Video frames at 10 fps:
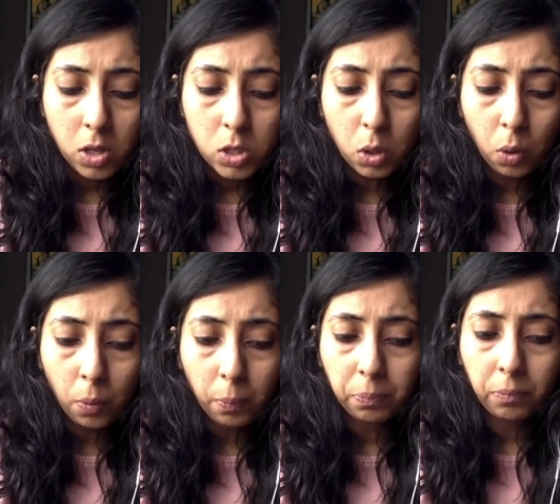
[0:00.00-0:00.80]
So
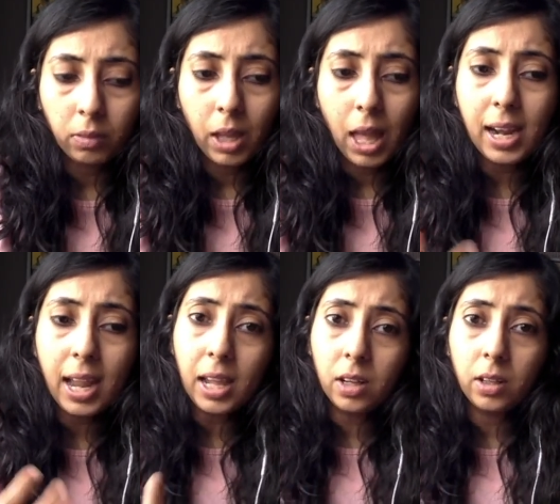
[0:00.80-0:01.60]
I'd
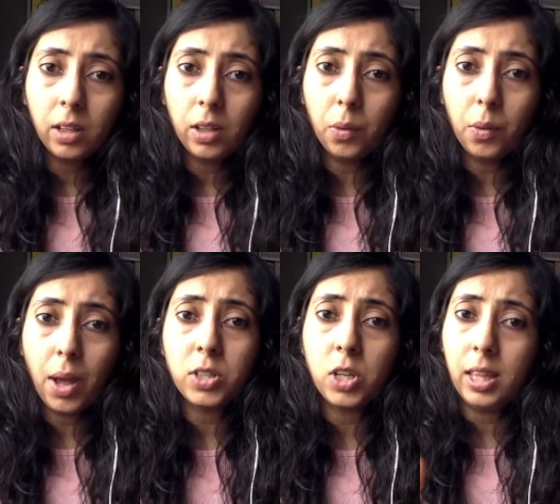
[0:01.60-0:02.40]
like you to
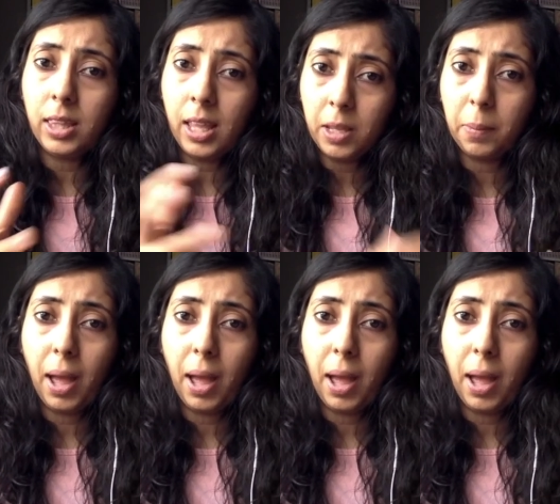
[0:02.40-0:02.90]
actually think